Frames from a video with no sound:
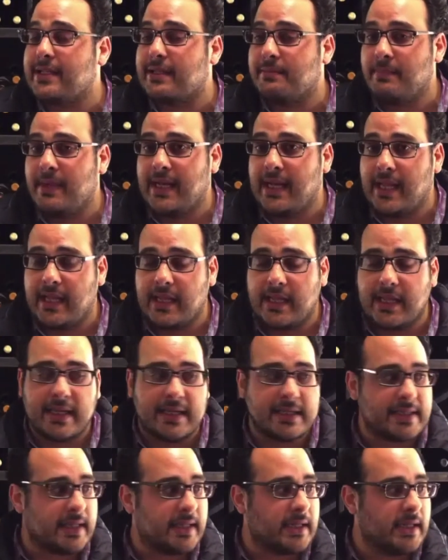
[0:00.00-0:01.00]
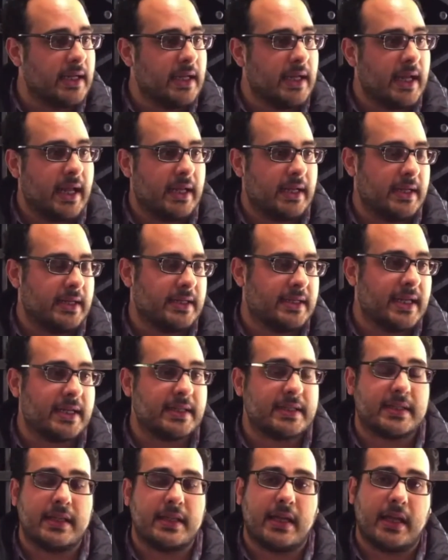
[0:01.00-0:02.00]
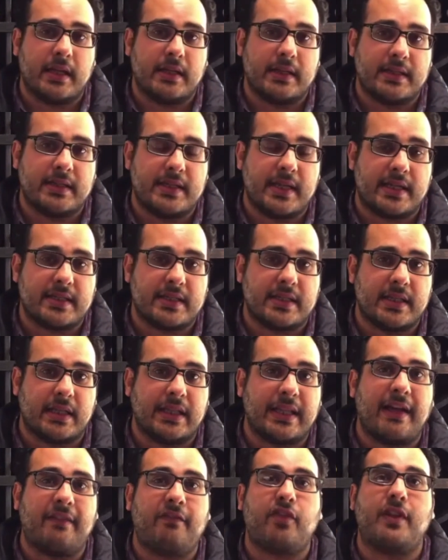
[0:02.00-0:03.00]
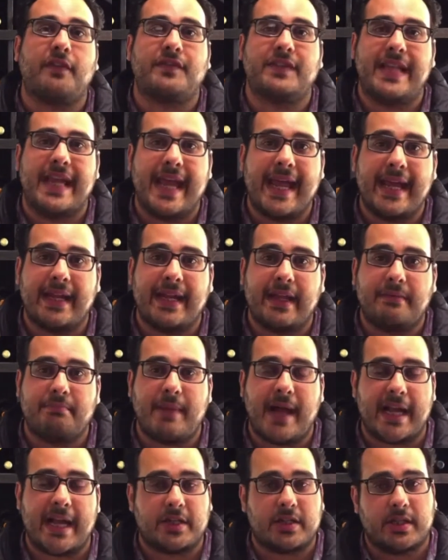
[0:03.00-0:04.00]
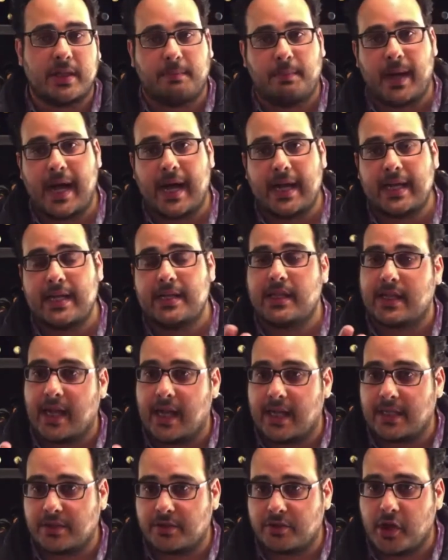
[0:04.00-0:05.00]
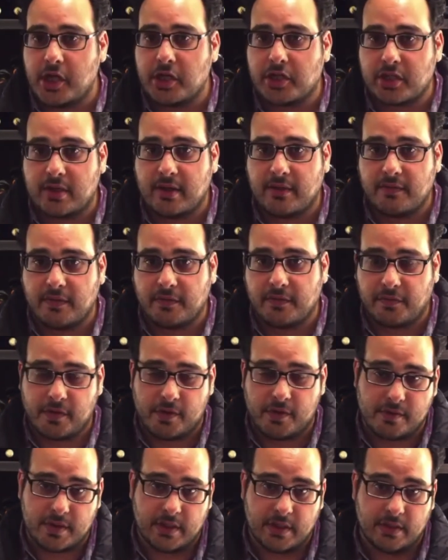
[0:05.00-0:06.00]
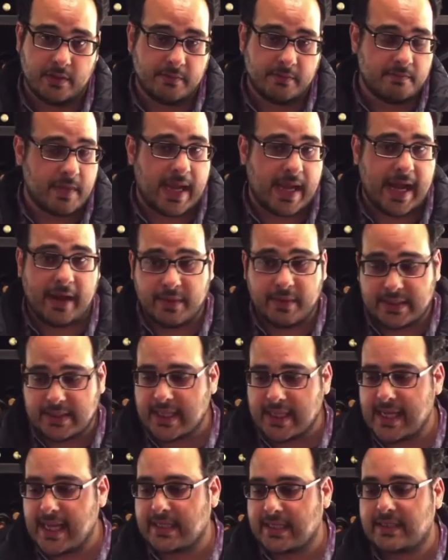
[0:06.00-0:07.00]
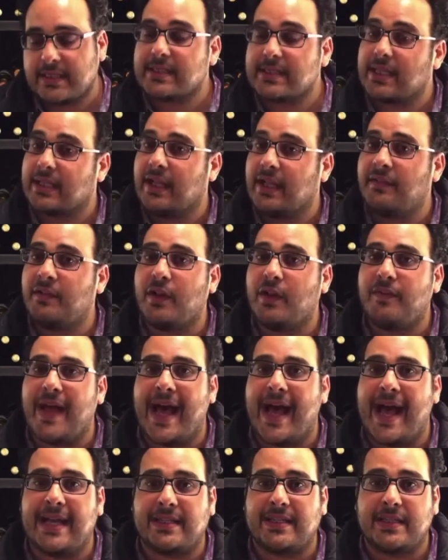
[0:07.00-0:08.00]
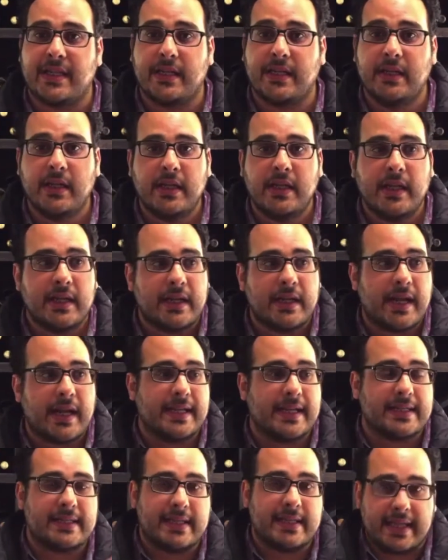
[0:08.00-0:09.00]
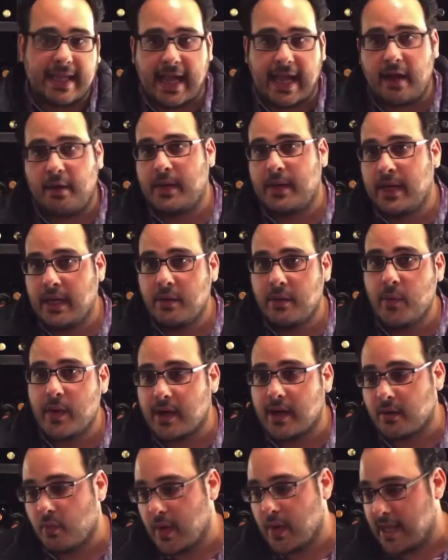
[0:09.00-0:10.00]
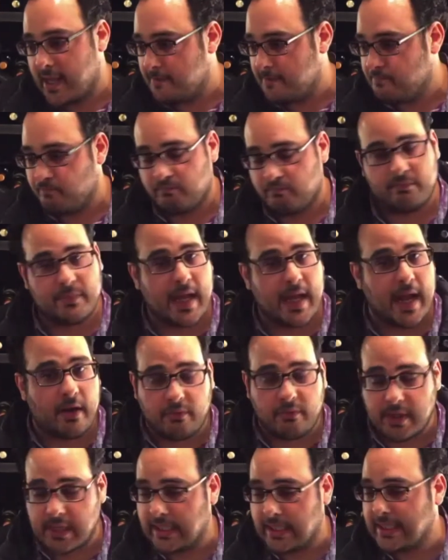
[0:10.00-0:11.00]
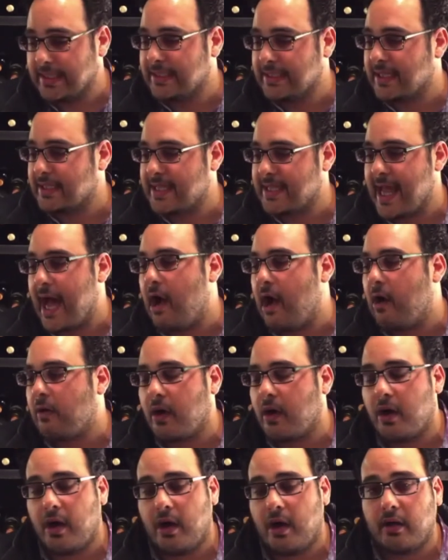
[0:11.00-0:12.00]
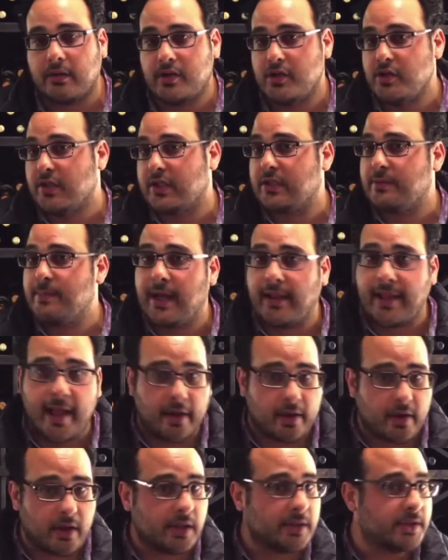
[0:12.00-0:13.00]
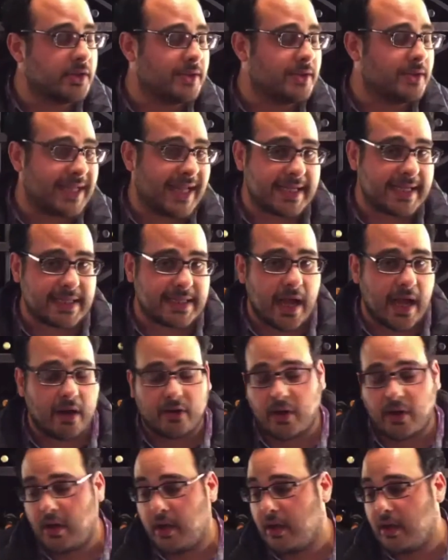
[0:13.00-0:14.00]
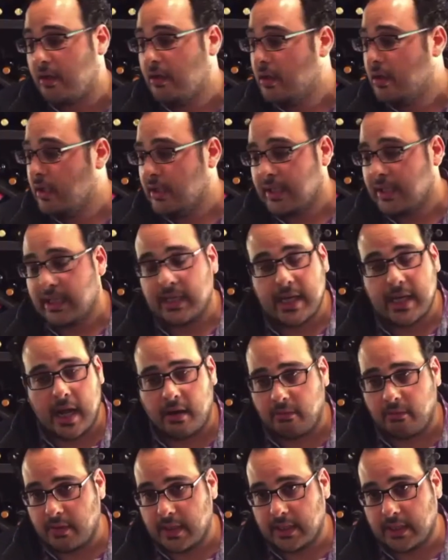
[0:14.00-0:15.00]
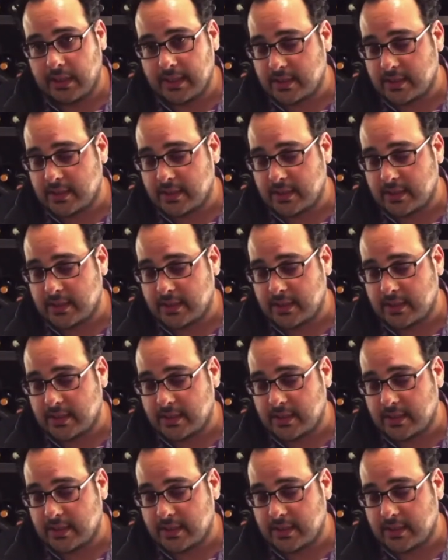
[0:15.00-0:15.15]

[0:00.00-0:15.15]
Meaning is it does the does the level of tannin match the body and the concentration of the fruit? I would say yes. Does the level of acid kind of stick out in any weird way? Not really. Does the alcohol, do you smell alcohol? Do you taste alcohol? Not really.